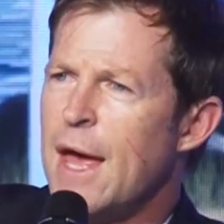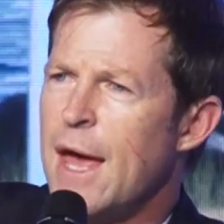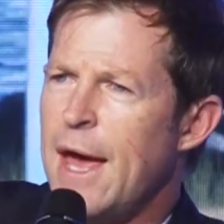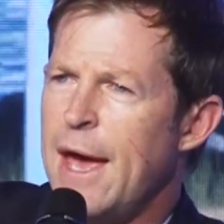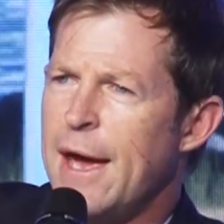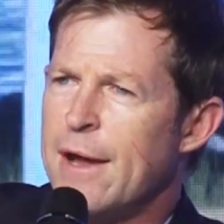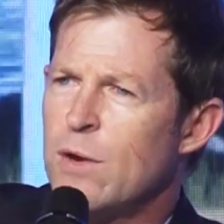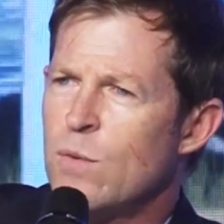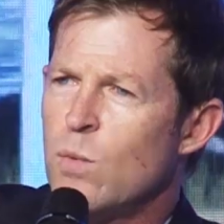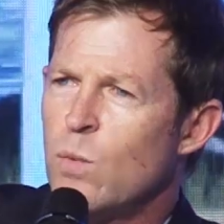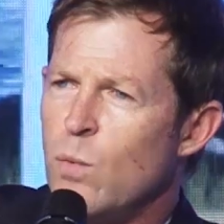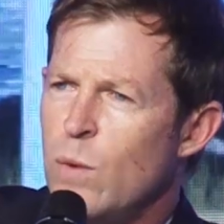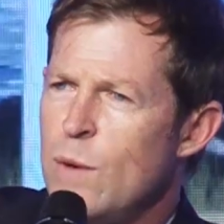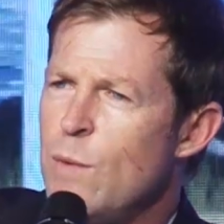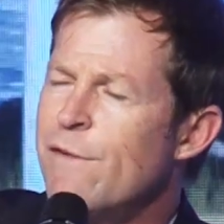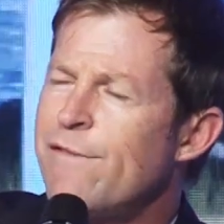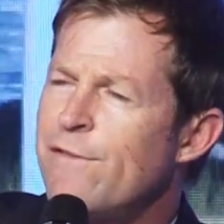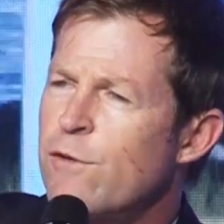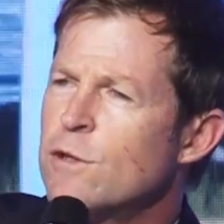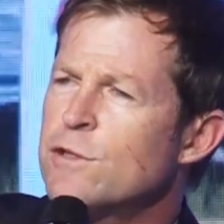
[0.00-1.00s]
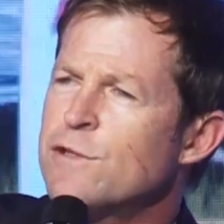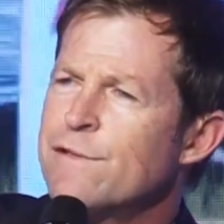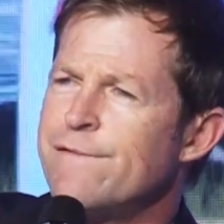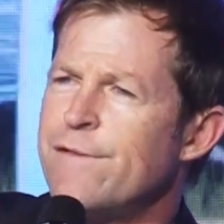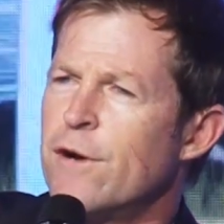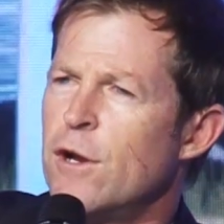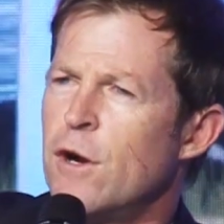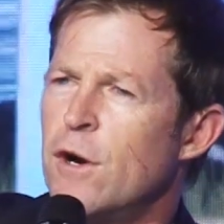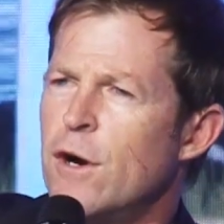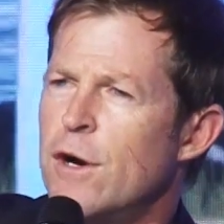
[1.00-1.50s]
And we were forced to
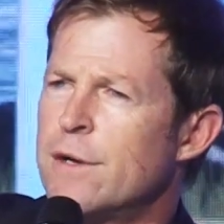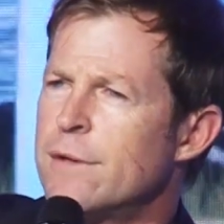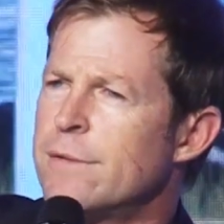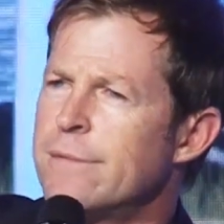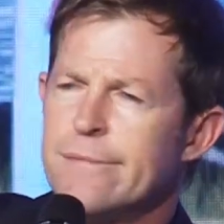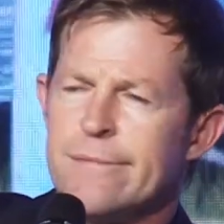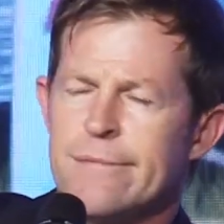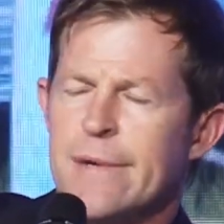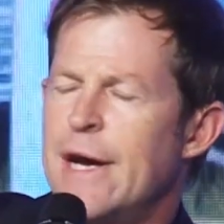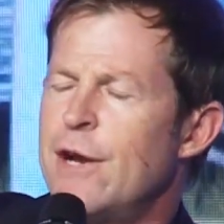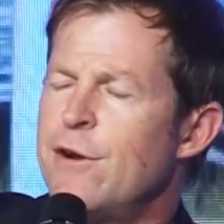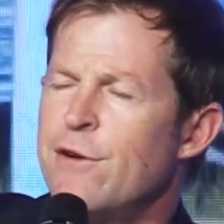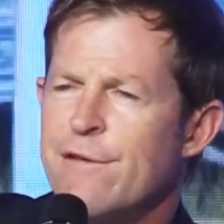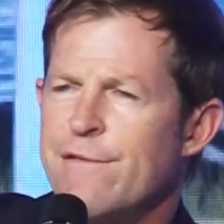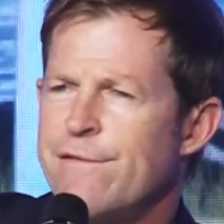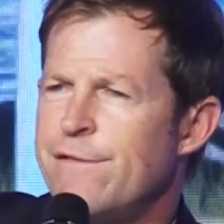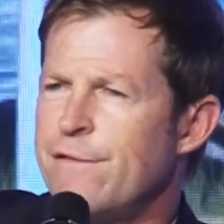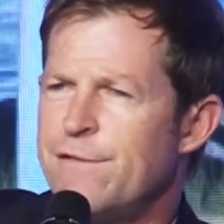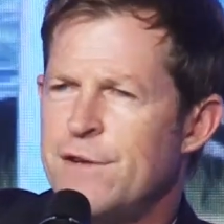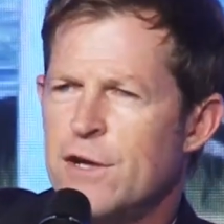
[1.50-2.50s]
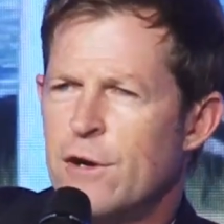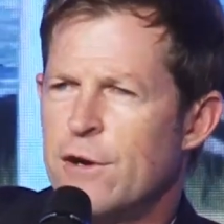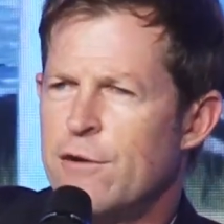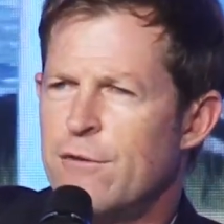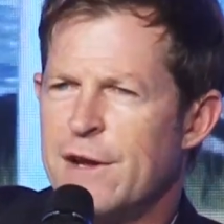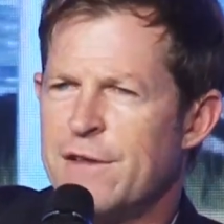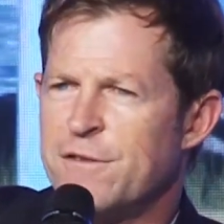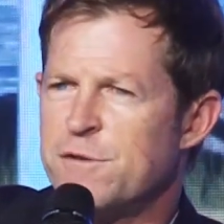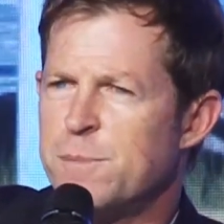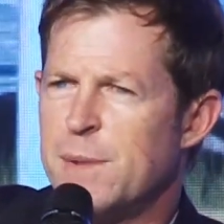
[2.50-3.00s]
follow on 150-odd
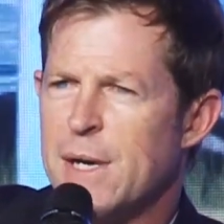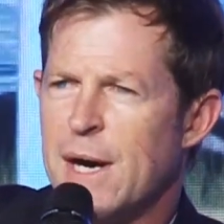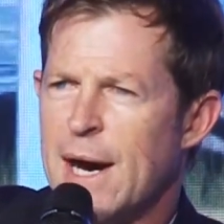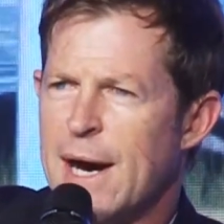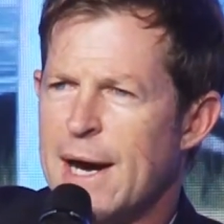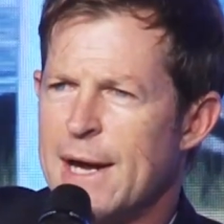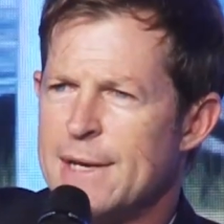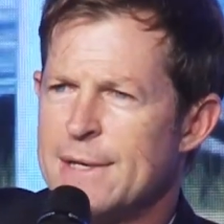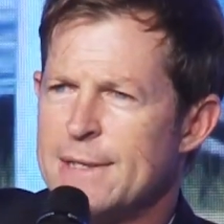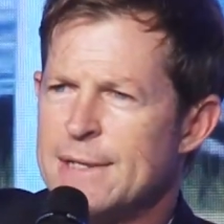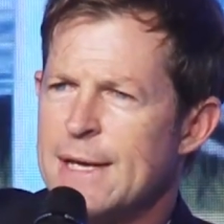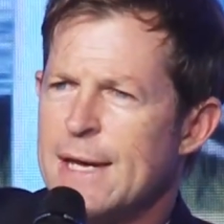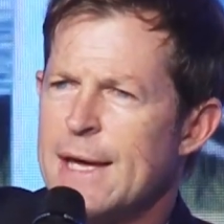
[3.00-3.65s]
runs behind,